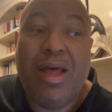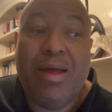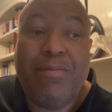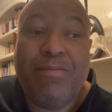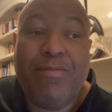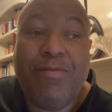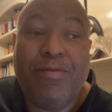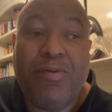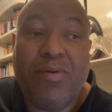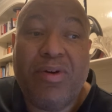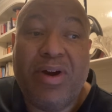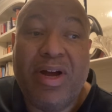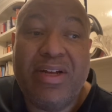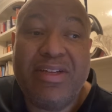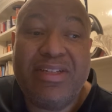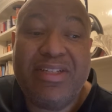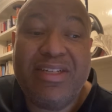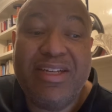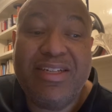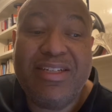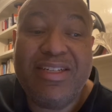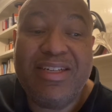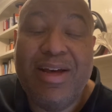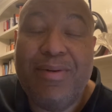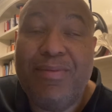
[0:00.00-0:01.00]
for us,
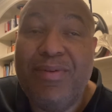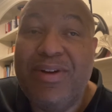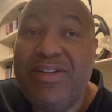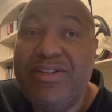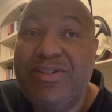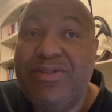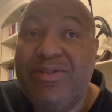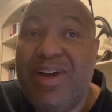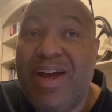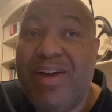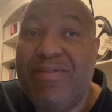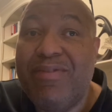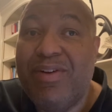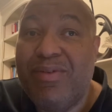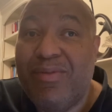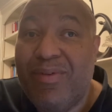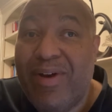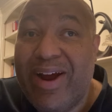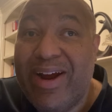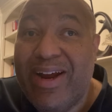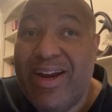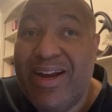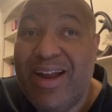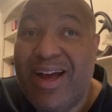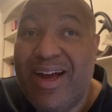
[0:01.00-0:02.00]
is that we do have to
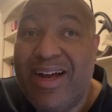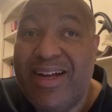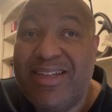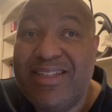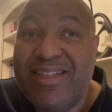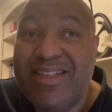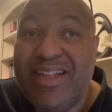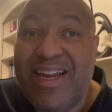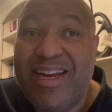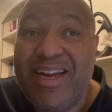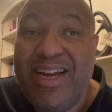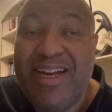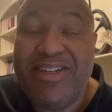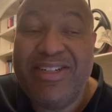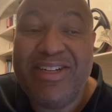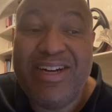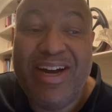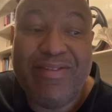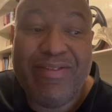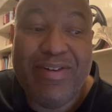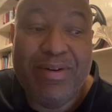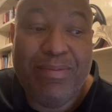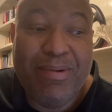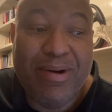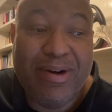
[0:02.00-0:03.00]
recognize that each and
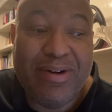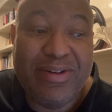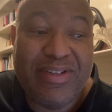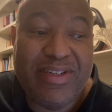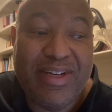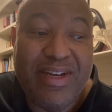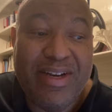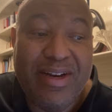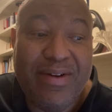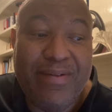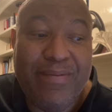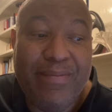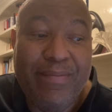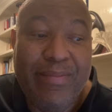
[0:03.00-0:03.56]
every person